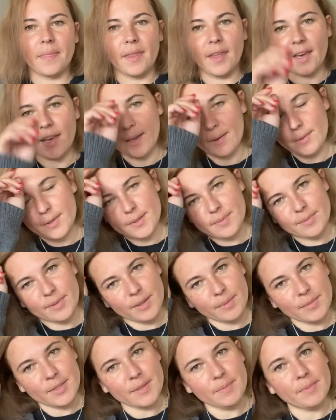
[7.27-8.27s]
I was
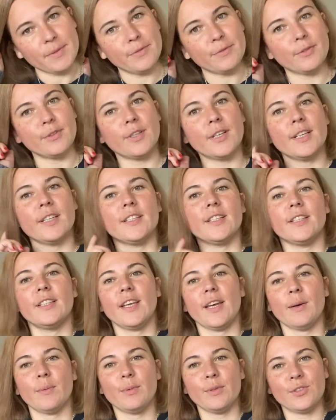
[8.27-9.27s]
promised before that
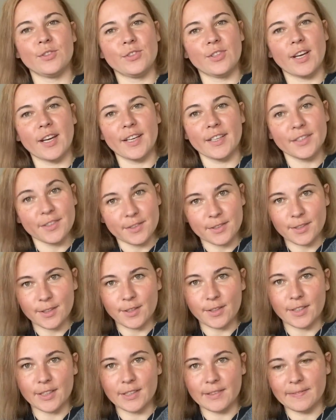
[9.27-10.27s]
I will try to
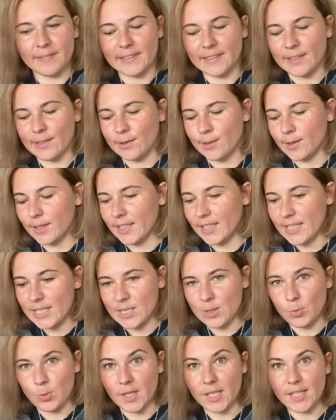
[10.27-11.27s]
record video
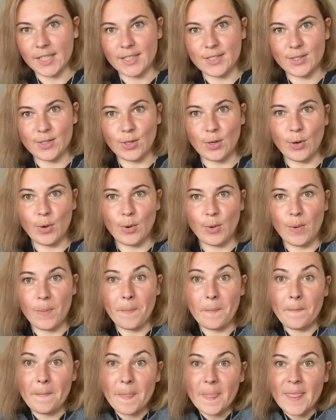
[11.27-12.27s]
each week, so
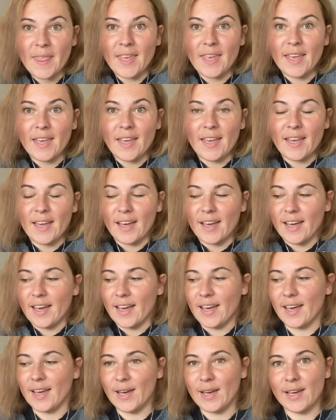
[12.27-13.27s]

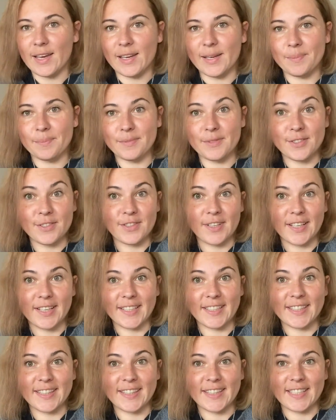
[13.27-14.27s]
I'm
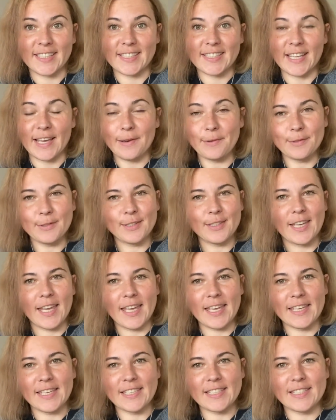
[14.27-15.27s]
trying this now.
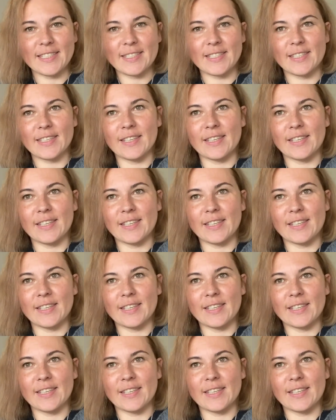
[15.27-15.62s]
Today is